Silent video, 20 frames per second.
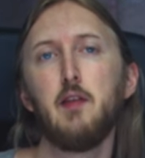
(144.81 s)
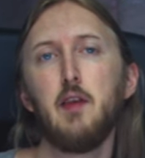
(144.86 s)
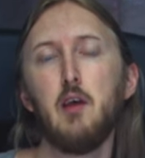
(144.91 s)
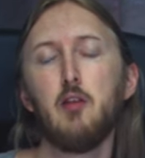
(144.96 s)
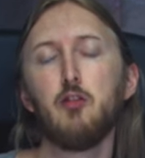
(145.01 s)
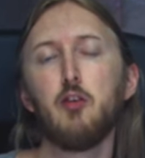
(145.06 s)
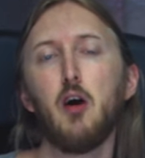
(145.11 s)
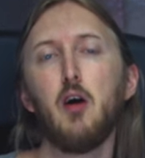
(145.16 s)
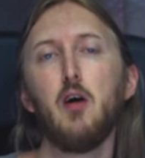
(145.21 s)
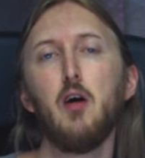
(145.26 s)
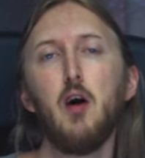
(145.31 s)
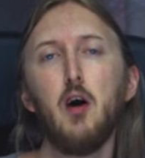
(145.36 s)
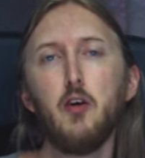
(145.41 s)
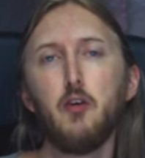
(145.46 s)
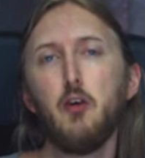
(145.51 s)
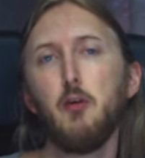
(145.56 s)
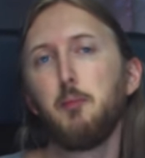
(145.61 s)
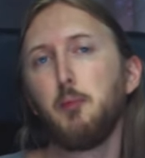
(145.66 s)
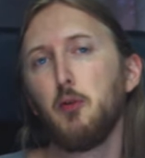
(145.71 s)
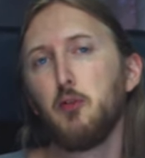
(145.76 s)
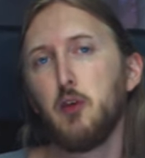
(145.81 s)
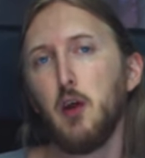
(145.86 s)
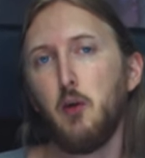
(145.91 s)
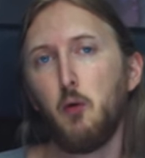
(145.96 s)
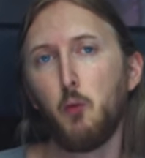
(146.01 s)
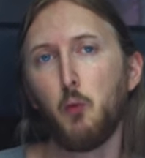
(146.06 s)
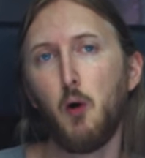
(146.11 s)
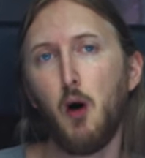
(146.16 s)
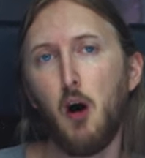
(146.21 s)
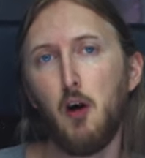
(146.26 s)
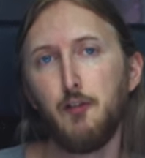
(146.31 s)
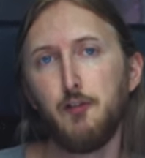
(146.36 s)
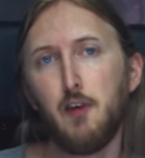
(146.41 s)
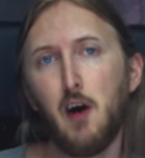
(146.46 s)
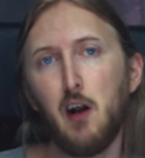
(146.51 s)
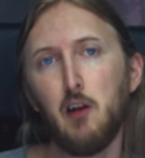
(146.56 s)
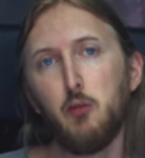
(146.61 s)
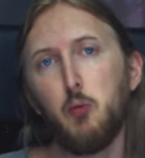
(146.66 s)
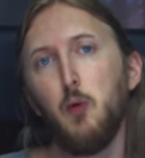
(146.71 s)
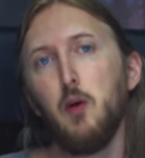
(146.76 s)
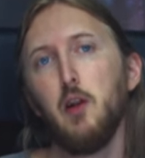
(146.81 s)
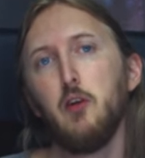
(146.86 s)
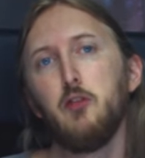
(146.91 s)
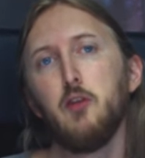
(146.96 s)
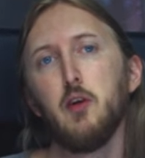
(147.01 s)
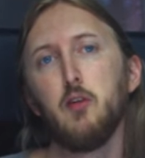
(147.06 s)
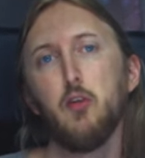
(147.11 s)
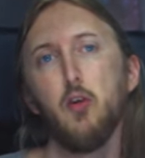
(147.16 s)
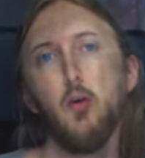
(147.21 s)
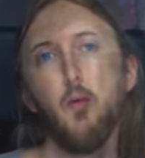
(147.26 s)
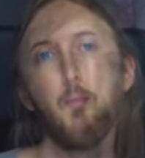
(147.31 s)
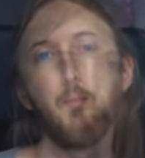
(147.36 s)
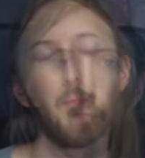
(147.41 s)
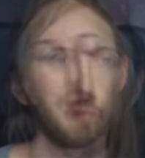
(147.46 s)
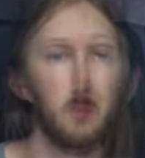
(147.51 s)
These are 100% raw files we're listening to.